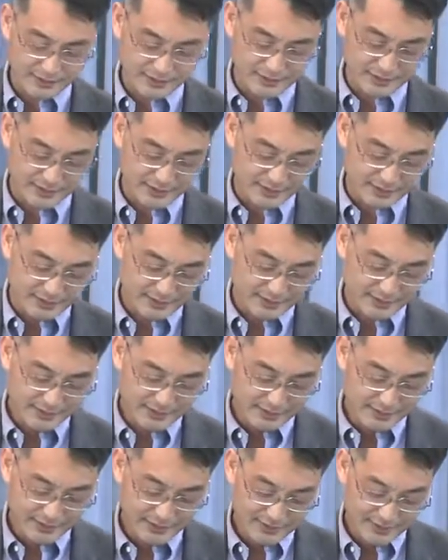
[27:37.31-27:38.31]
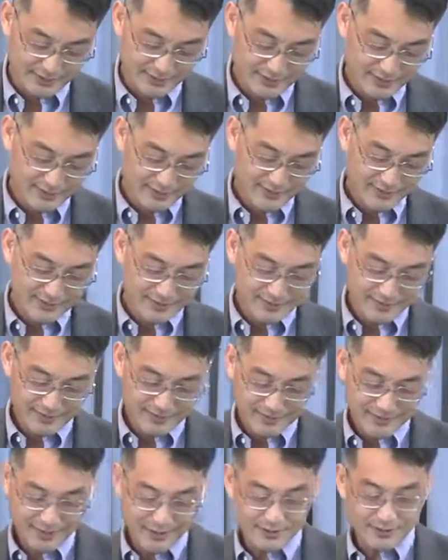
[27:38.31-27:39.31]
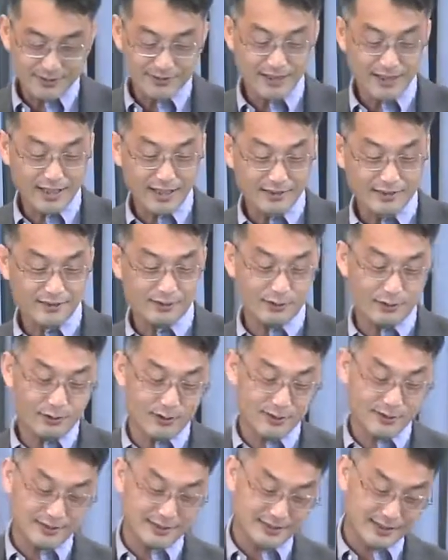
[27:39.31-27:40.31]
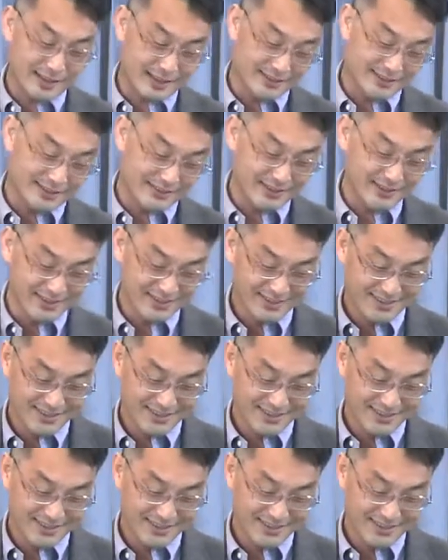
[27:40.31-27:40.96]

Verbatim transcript: year. And so they had to lower the standard.